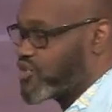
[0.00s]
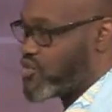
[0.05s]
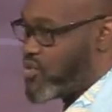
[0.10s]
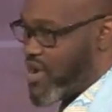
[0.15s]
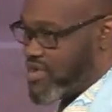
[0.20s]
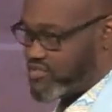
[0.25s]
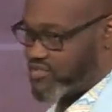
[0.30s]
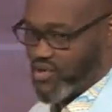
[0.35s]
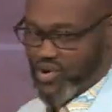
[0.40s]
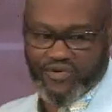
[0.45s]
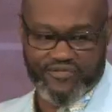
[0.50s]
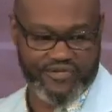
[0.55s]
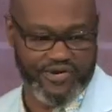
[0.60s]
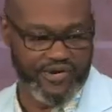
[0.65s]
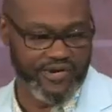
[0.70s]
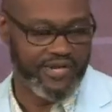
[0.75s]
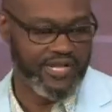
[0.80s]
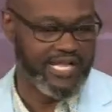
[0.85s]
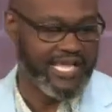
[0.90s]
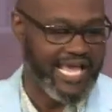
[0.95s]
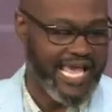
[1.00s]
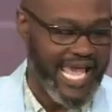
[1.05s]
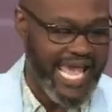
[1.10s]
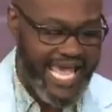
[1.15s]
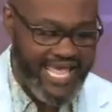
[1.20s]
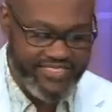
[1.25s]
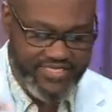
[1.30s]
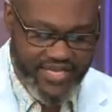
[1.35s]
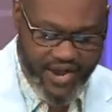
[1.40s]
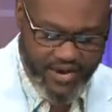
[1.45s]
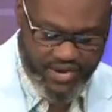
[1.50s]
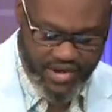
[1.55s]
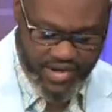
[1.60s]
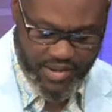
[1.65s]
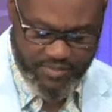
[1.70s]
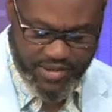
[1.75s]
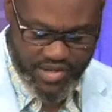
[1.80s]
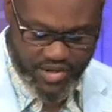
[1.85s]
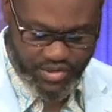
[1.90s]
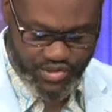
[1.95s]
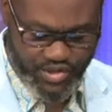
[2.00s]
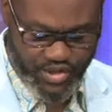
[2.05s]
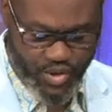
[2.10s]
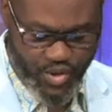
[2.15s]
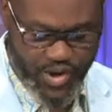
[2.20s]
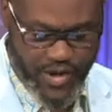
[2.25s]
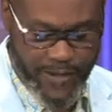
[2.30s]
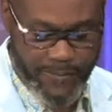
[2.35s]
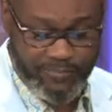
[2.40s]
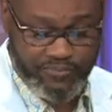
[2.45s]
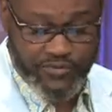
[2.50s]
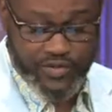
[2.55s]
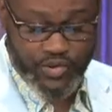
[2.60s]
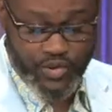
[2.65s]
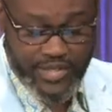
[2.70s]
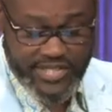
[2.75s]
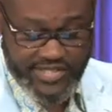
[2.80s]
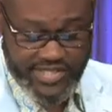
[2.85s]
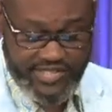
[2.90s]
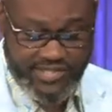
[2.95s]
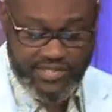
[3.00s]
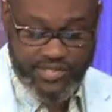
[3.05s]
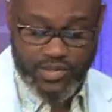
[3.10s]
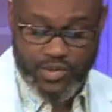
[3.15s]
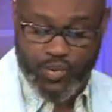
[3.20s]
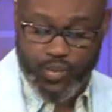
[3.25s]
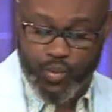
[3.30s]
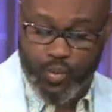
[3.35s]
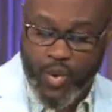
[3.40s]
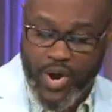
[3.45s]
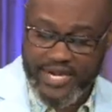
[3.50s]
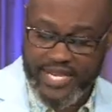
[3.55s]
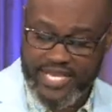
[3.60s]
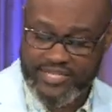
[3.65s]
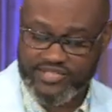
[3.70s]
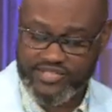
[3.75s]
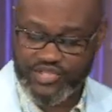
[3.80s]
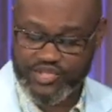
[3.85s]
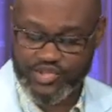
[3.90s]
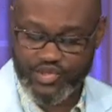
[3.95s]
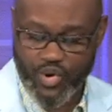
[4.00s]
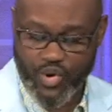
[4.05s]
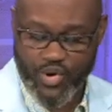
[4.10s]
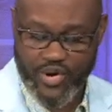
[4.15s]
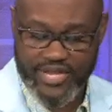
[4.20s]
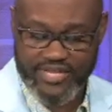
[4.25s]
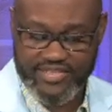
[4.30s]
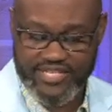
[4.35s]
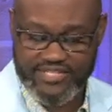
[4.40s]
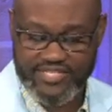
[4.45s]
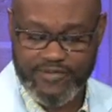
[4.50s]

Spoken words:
cross over, and they're going to be your story. So he says, what is the story?